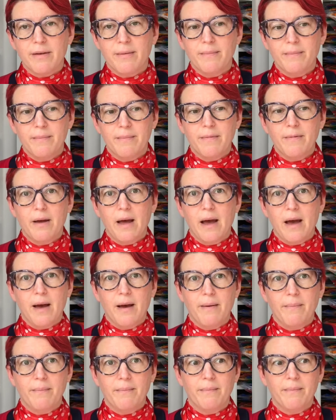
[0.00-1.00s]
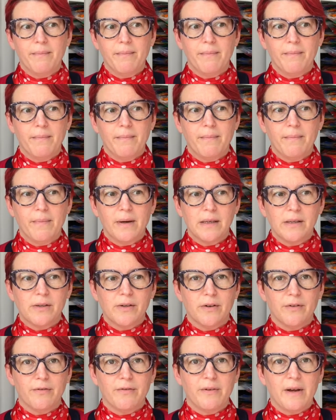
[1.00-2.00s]
them
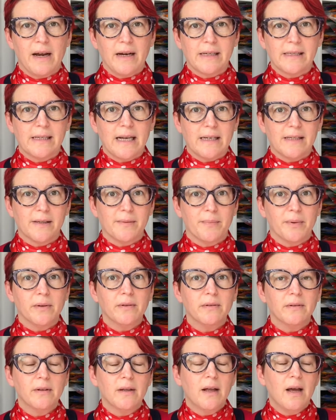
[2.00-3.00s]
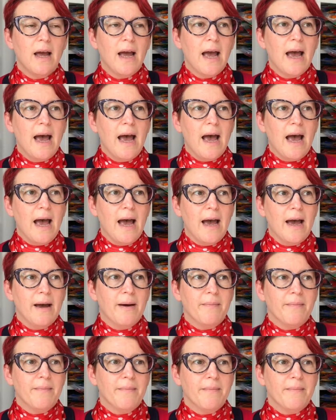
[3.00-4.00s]
sort of accessible,
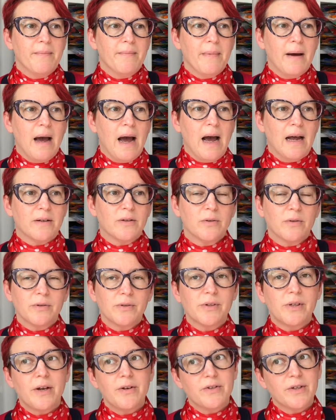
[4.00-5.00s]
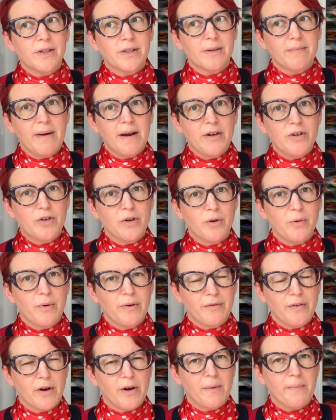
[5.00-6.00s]
and also just to make sure
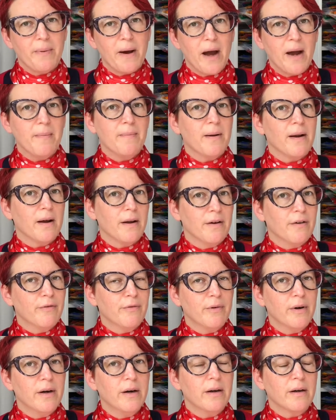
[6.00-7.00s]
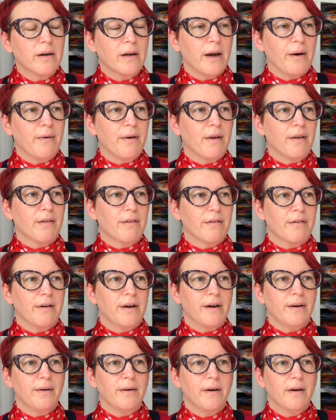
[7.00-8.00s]
we've got a pipeline of work going
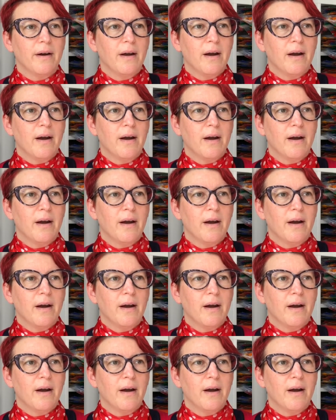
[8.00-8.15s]
through,